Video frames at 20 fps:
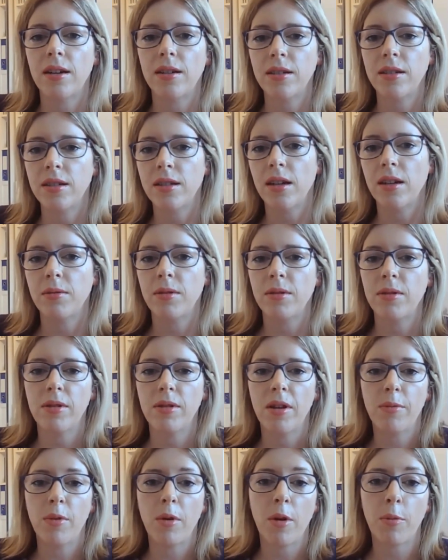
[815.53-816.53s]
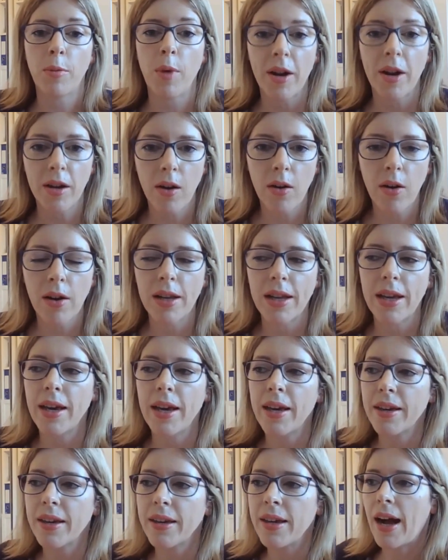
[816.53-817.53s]
a
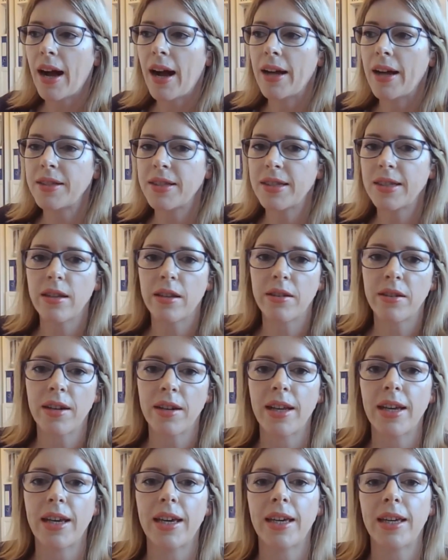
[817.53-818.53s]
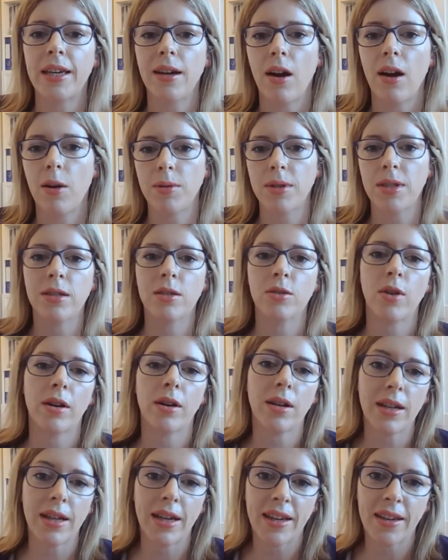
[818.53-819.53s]
workaholic. And suddenly I was
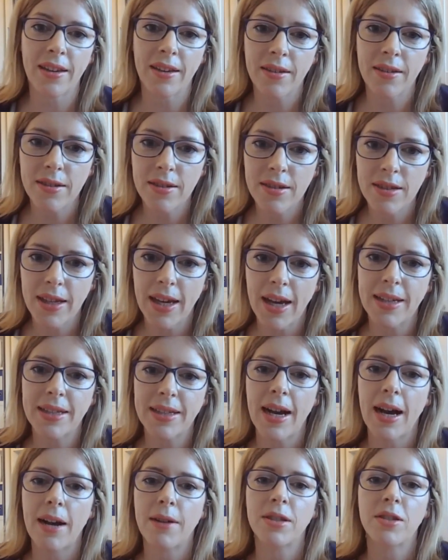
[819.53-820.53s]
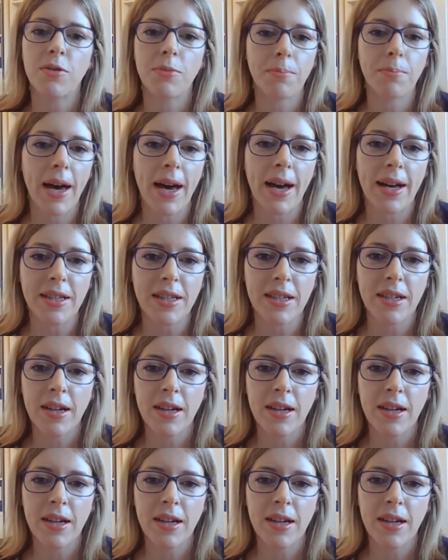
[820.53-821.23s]
struggling to get out of bed.